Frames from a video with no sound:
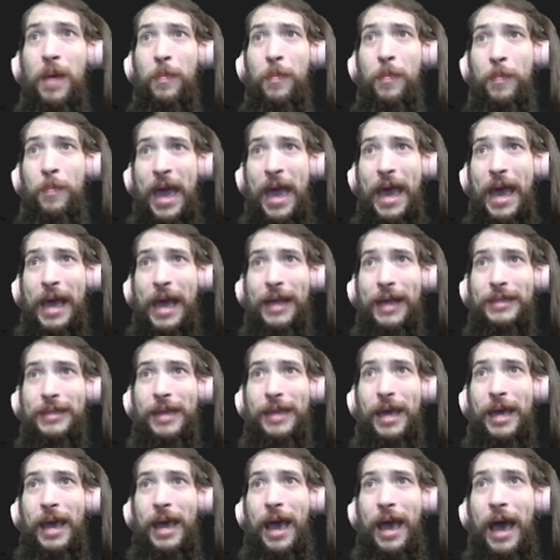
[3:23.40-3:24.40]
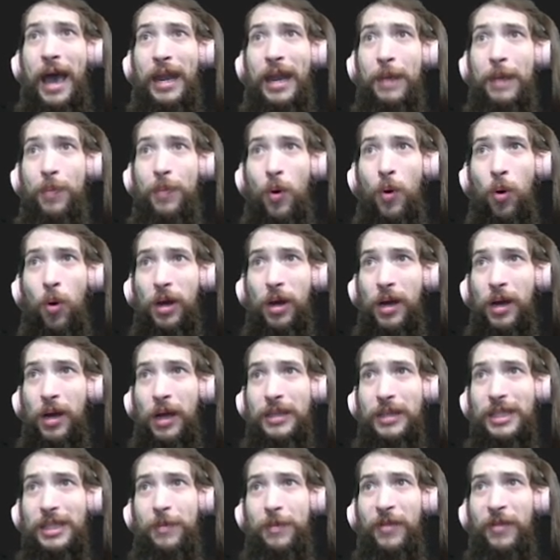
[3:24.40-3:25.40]
Max had a poor
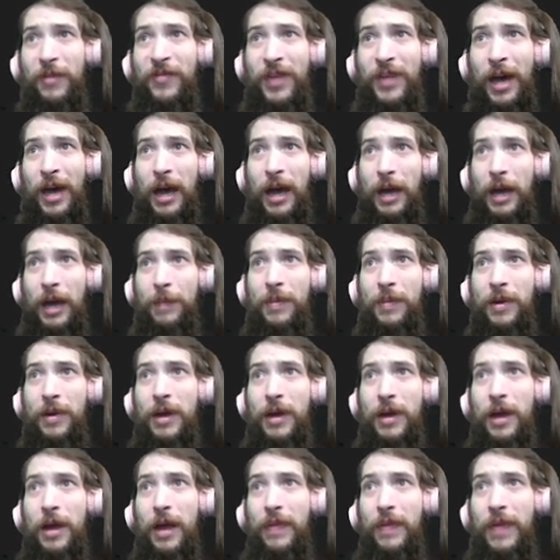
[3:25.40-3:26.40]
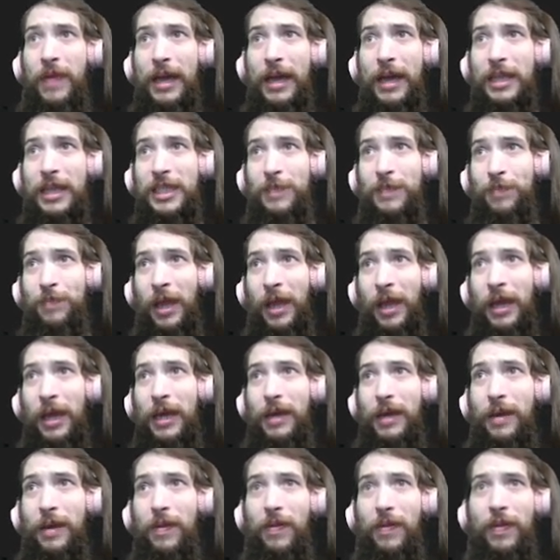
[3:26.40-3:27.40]
concept of time. They
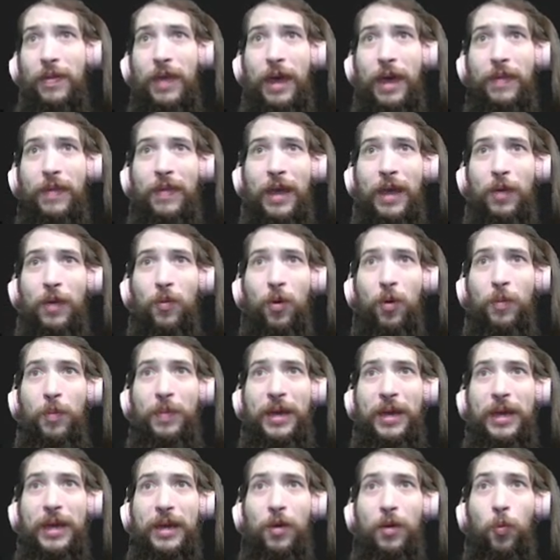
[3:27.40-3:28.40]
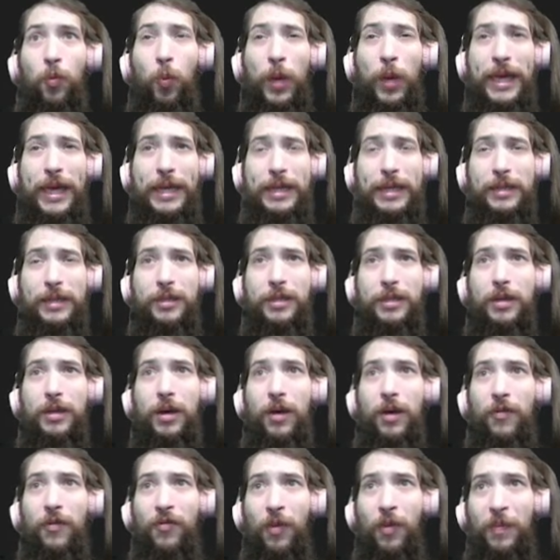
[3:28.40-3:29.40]
explained that they were being weaned
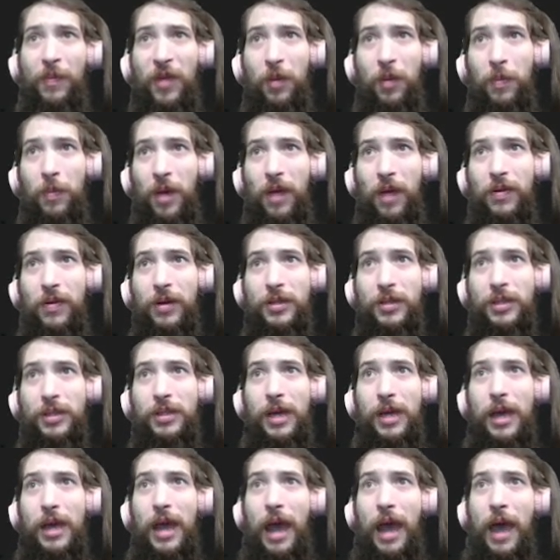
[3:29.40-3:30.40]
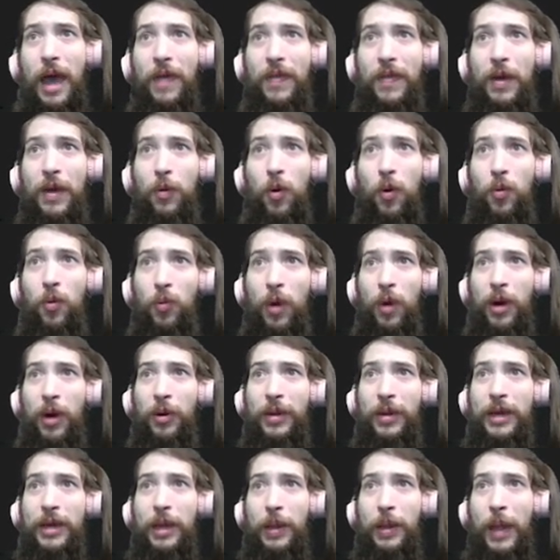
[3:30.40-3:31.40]
from their mothers, and they were
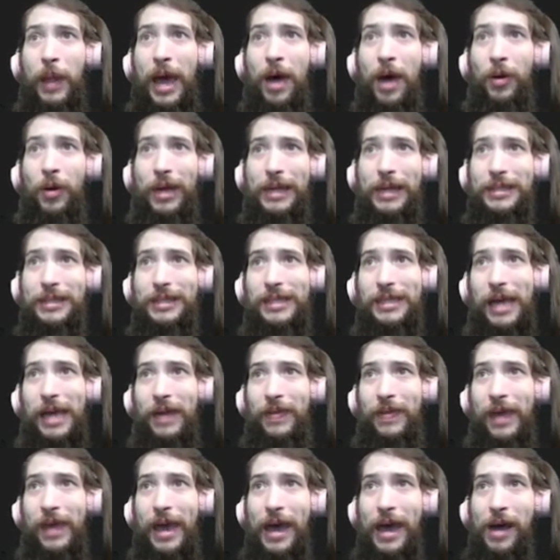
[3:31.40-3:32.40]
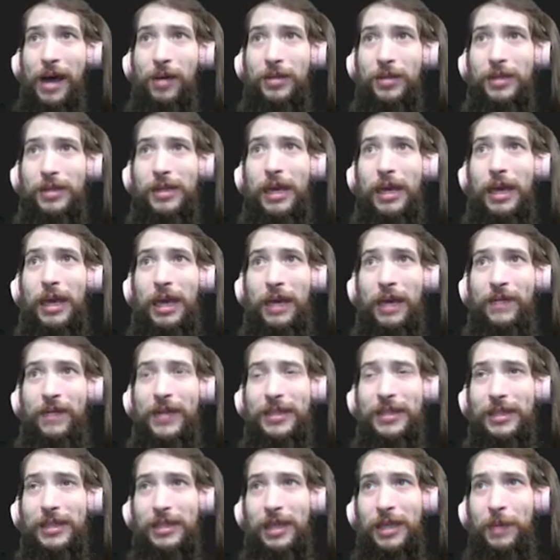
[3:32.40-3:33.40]
rarely allowed inside the house, even
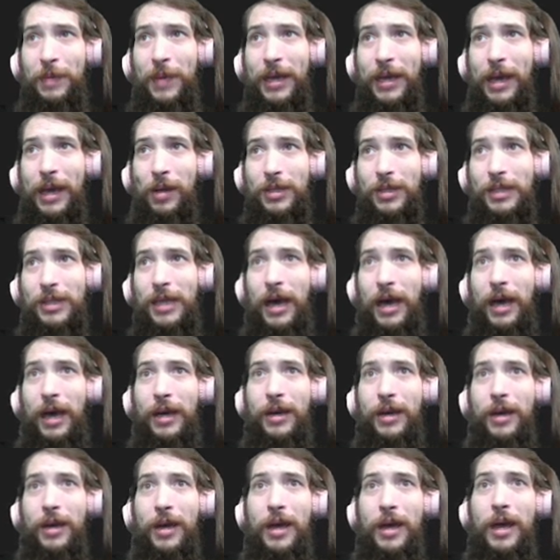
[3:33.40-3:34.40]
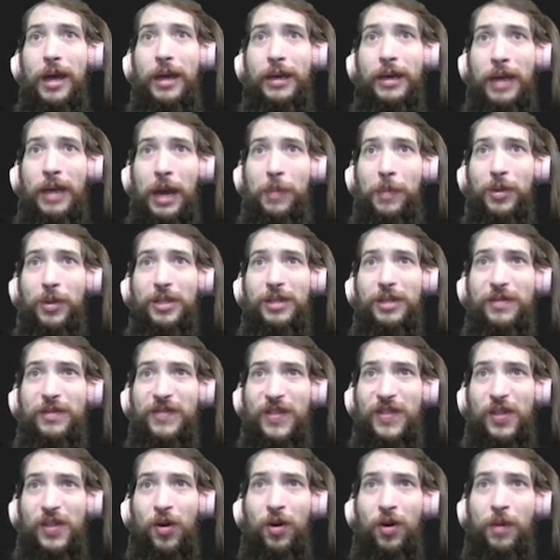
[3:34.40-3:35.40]
sleeping outside. Neighbors
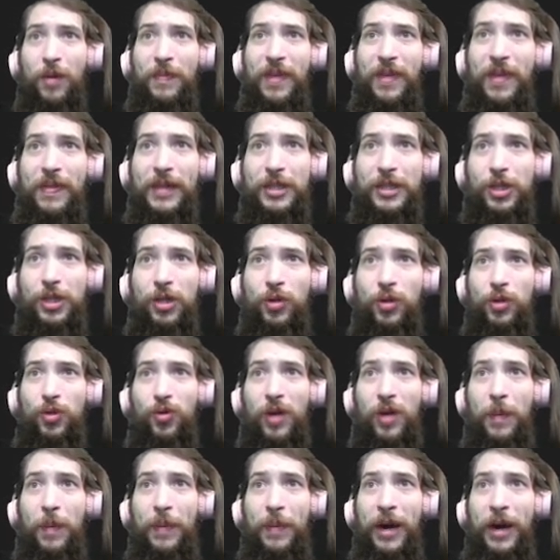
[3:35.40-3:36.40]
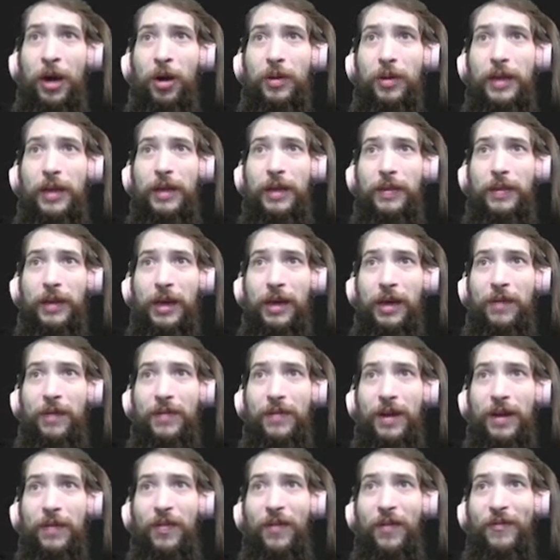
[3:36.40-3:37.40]
observed that the children apparently lived
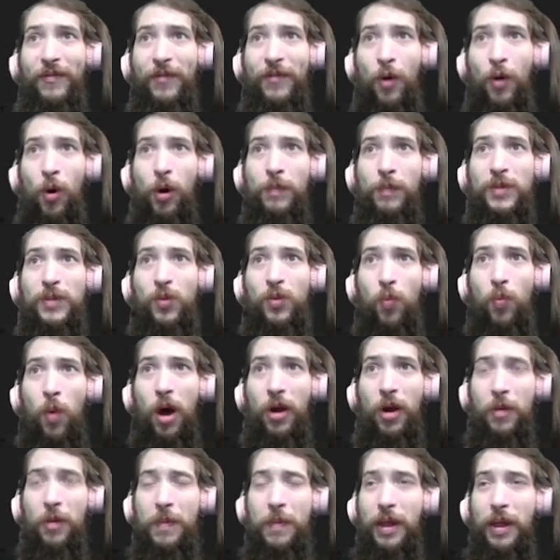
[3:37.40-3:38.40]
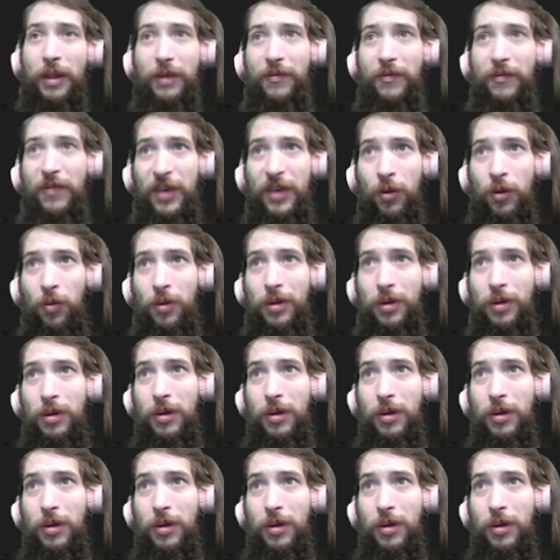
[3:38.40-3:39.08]
in the farm's watermelon field.